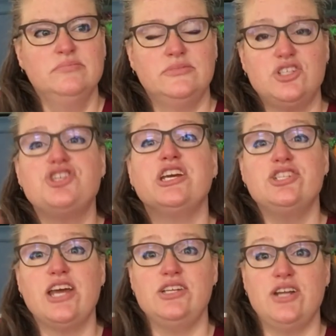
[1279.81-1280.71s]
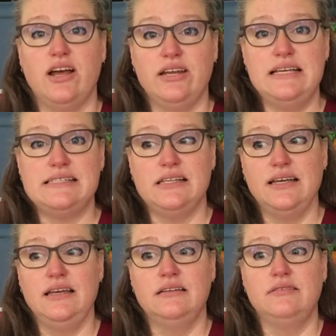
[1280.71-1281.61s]
so she can change it out
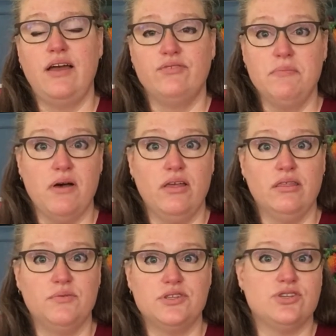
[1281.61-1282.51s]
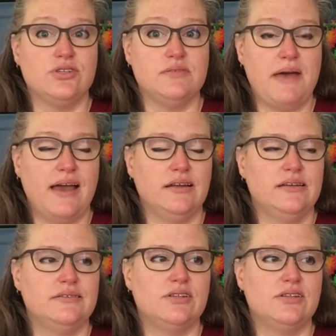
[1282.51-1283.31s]
easily every month with just a magnet.